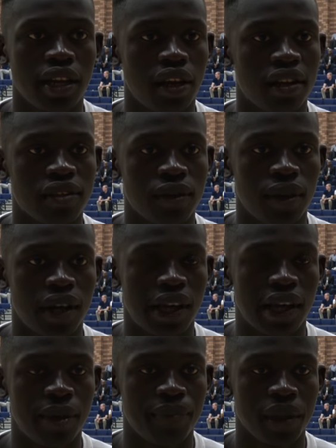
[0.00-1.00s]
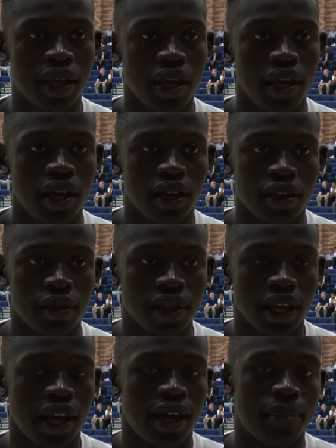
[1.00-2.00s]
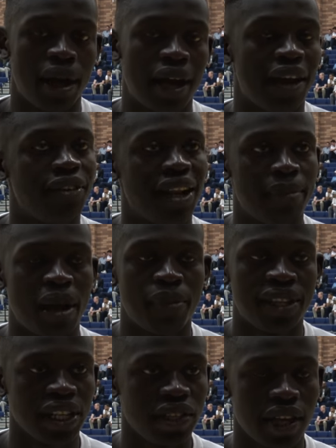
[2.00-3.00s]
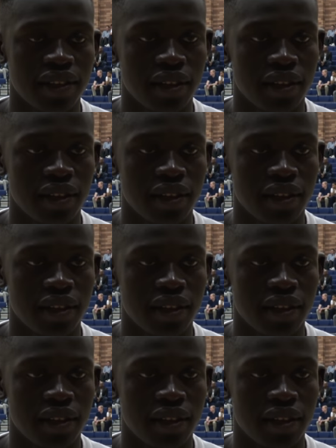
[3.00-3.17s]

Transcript: And also, I feel like my potential